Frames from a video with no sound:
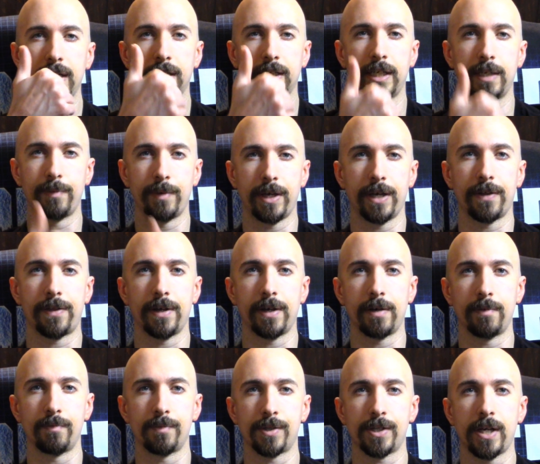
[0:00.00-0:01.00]
give me a
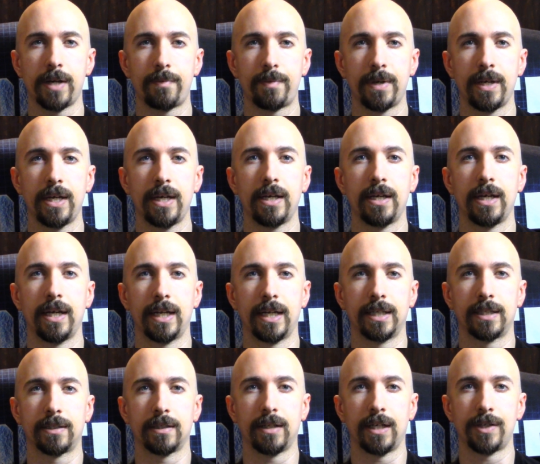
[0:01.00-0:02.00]
thumbs up. And
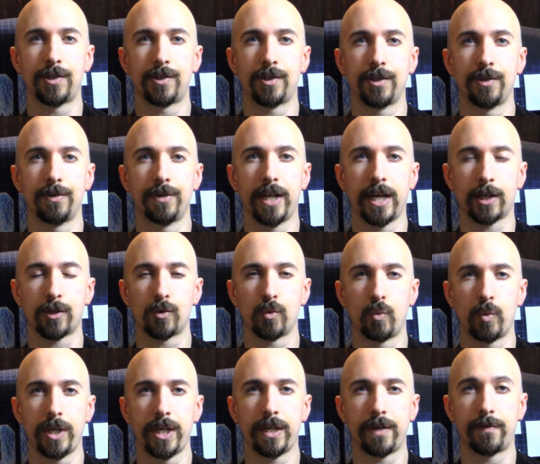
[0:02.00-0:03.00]
until I see you next
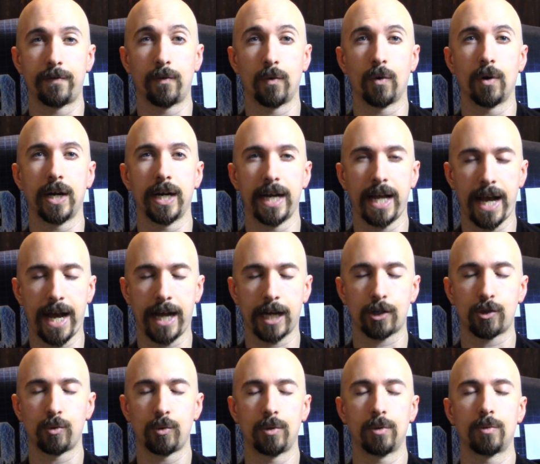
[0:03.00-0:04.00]
week for an
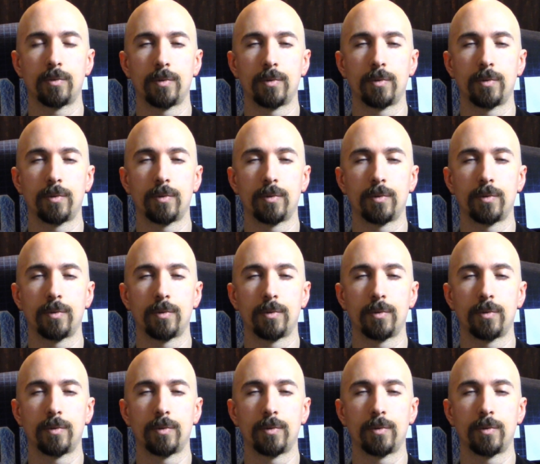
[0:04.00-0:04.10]
actual